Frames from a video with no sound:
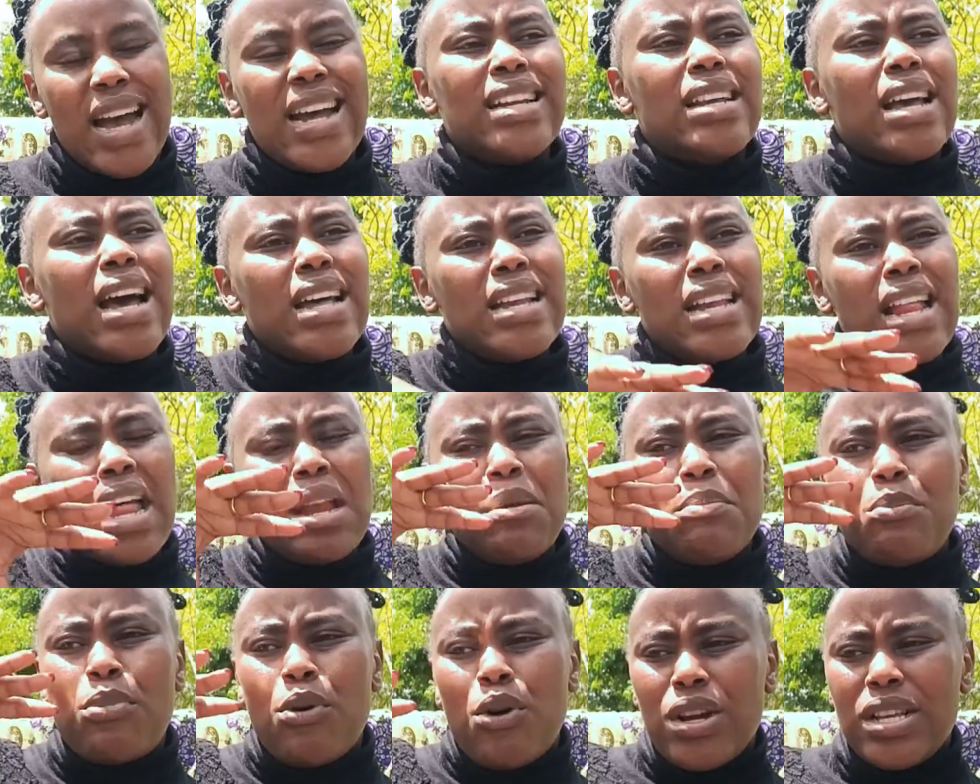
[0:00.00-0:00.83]

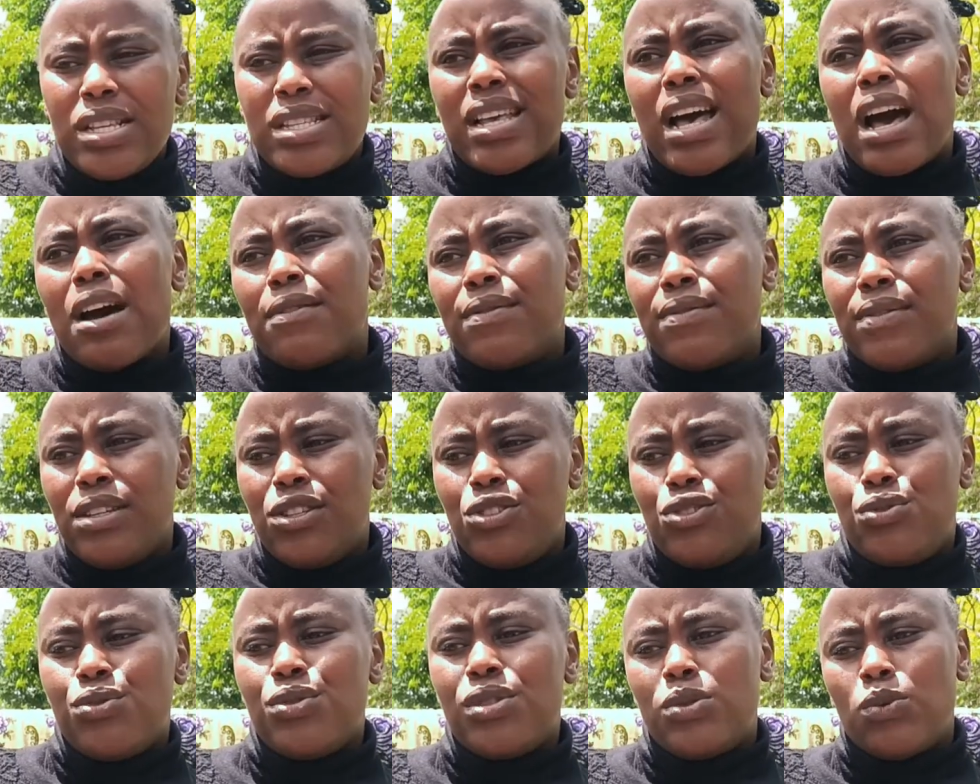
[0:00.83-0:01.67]
And boys have
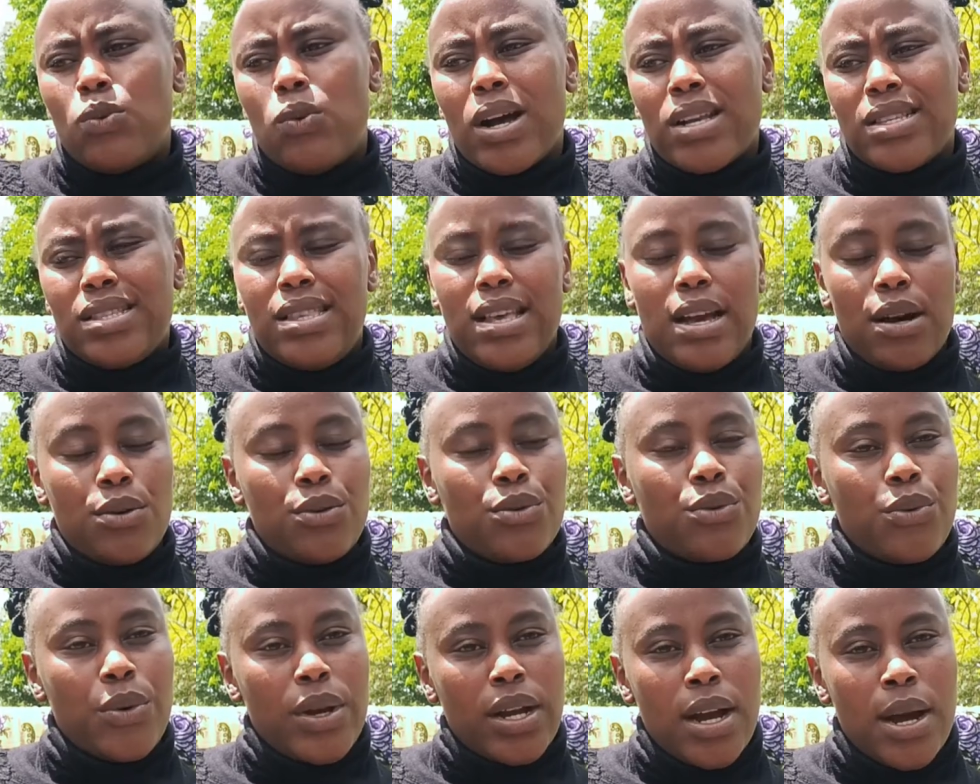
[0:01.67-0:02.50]
issues whilst they are
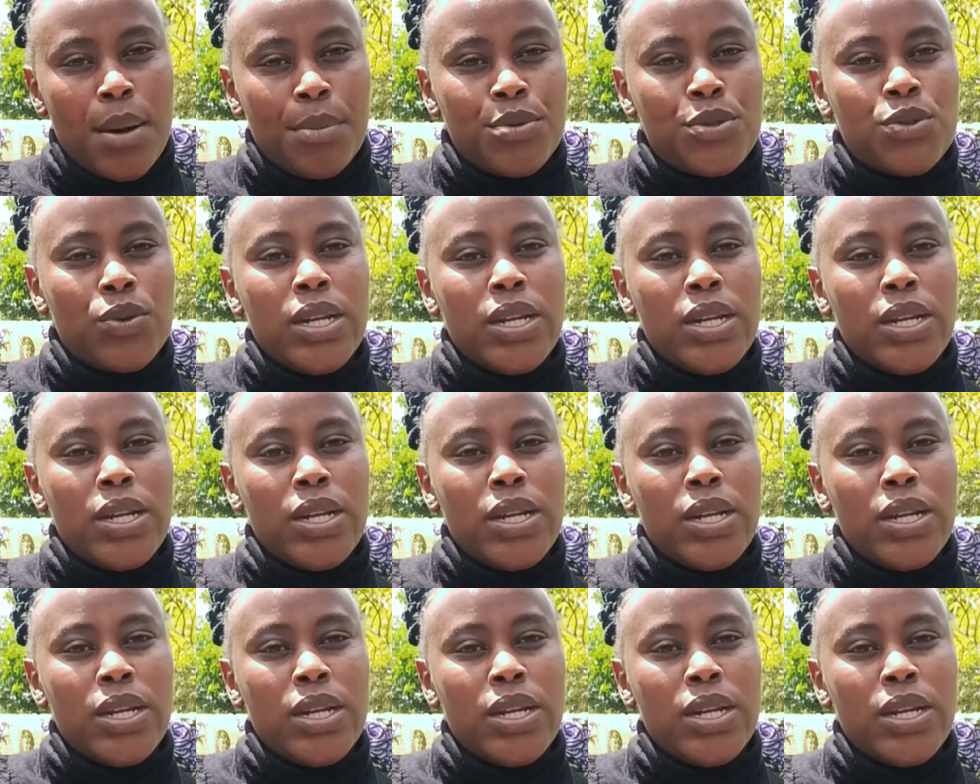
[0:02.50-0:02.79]
growing up.